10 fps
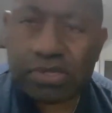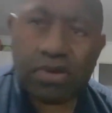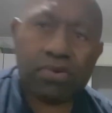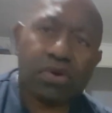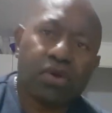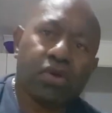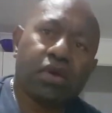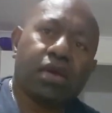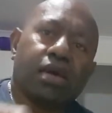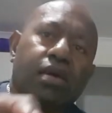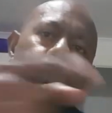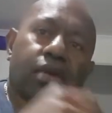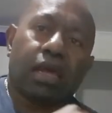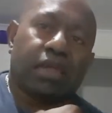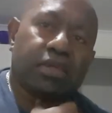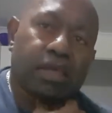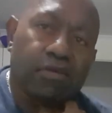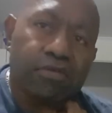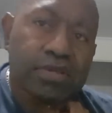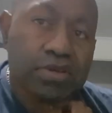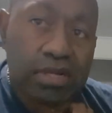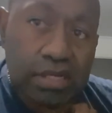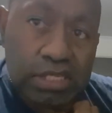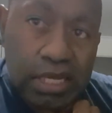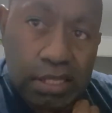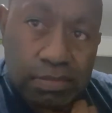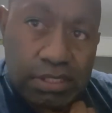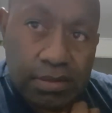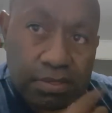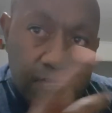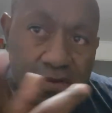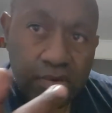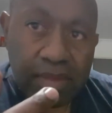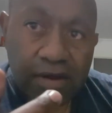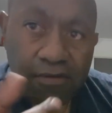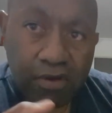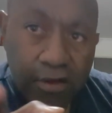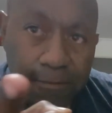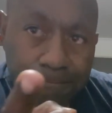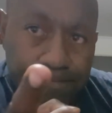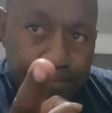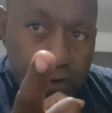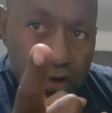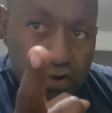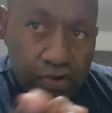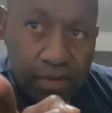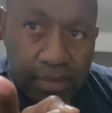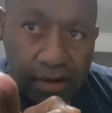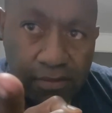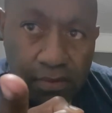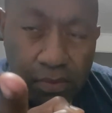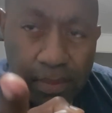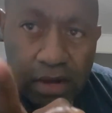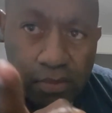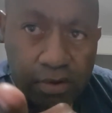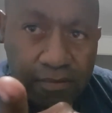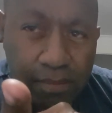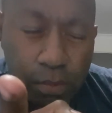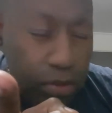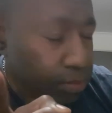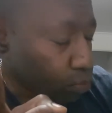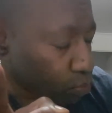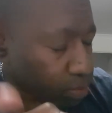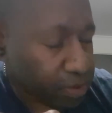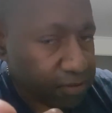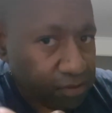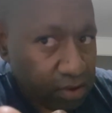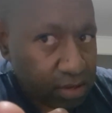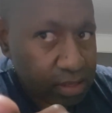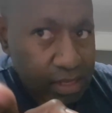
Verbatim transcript: So, uh, I think everyone's gotta check themselves. If you're a man of God or truly man of man of woman of, one, woman of God,